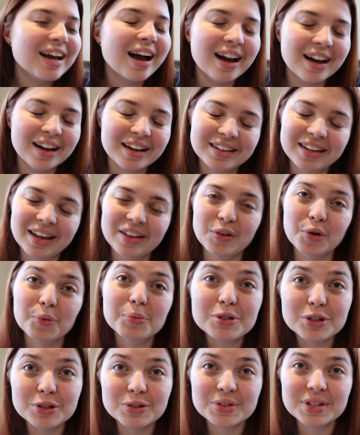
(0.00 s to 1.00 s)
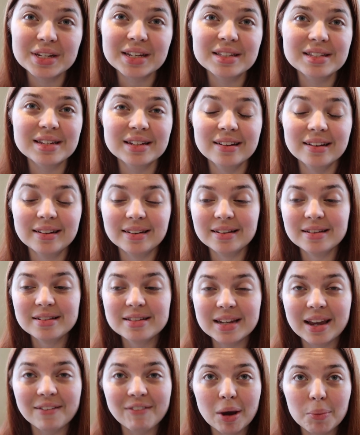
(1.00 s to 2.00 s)
get the opportunity to
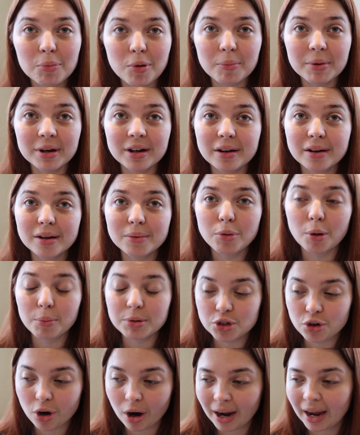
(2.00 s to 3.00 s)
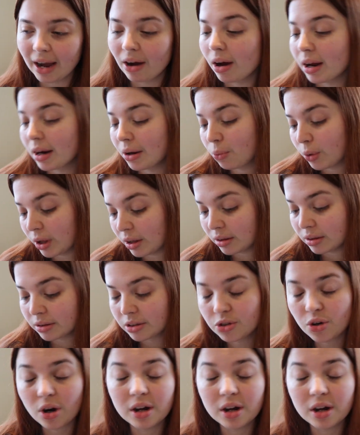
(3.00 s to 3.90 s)
give it a proper try out. And I will